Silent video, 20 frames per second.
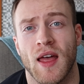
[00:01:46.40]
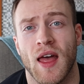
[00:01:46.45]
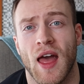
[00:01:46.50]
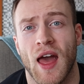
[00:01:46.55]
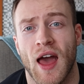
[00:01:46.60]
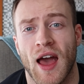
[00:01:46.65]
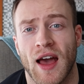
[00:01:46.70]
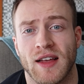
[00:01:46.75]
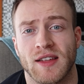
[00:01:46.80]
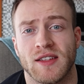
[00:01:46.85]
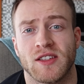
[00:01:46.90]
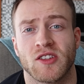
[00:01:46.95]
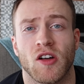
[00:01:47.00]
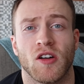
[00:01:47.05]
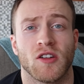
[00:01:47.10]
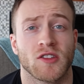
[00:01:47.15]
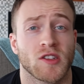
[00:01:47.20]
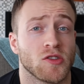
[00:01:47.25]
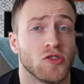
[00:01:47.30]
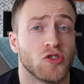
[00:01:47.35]
has
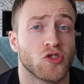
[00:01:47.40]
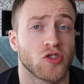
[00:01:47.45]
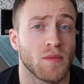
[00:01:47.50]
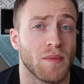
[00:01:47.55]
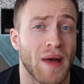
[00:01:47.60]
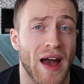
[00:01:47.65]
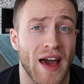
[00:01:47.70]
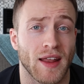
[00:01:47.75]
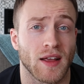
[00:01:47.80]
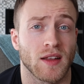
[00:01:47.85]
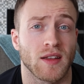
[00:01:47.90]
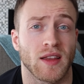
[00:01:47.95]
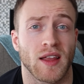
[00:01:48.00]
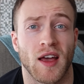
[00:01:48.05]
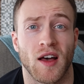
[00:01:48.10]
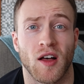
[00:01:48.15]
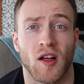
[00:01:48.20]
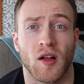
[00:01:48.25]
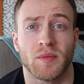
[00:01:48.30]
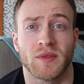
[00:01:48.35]
also dramatically
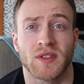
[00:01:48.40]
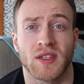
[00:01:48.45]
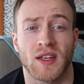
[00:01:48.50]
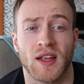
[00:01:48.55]
helped.